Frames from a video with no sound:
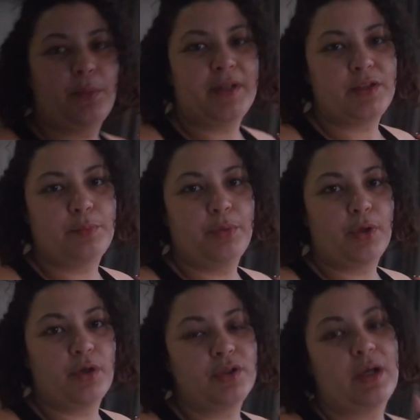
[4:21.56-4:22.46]
I went to
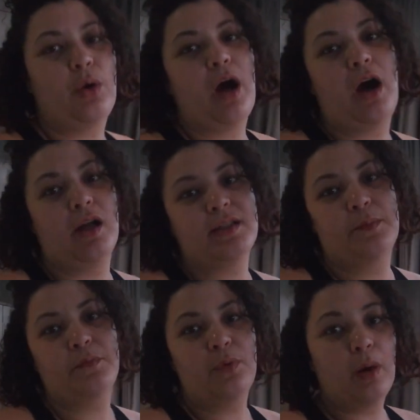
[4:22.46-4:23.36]
book, because I asked
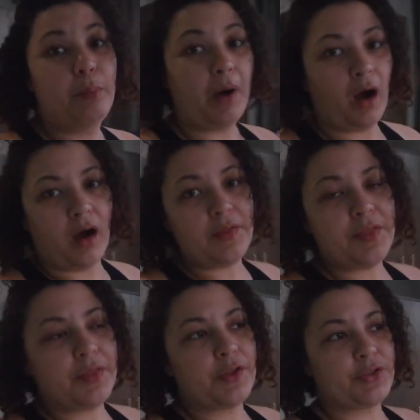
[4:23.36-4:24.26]
him for a
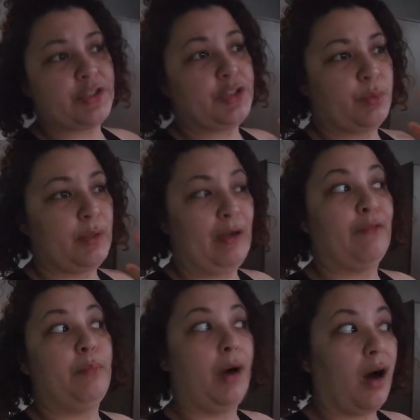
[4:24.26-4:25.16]
bath, because I just want to
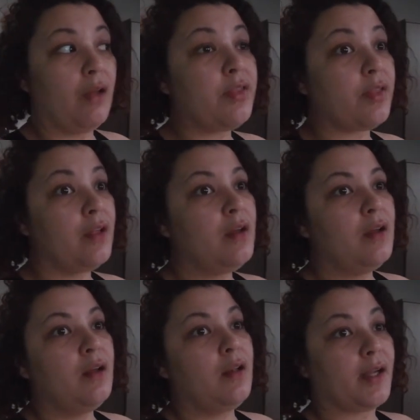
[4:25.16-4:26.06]
have a bath,
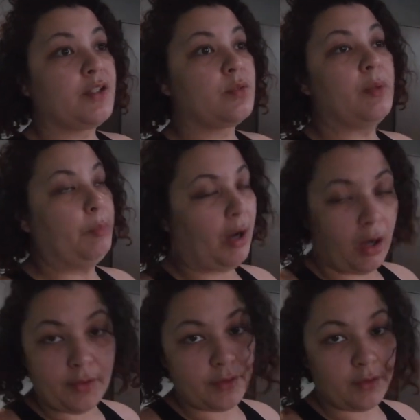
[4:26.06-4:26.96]
like I just want a
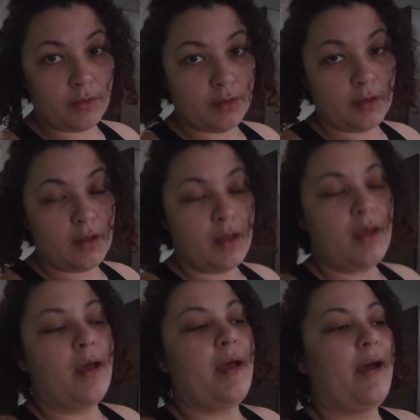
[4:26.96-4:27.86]
bath
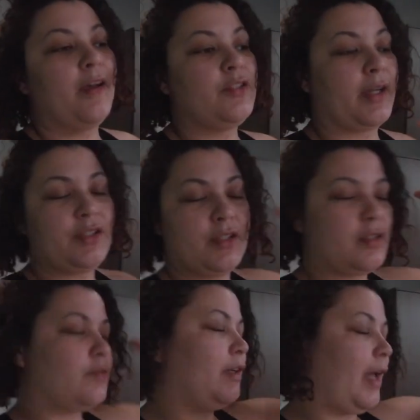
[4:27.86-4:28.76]
so I could
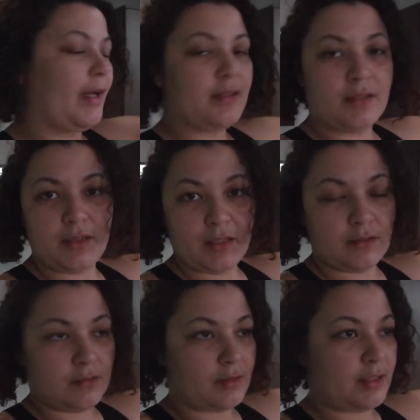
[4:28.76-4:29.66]
just relax and
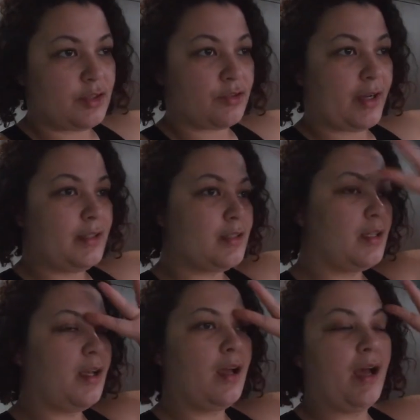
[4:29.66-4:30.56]

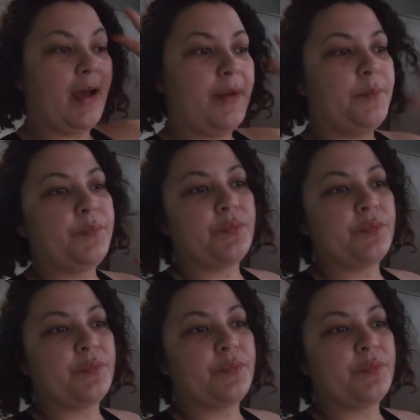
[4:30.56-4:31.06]
de-stress, I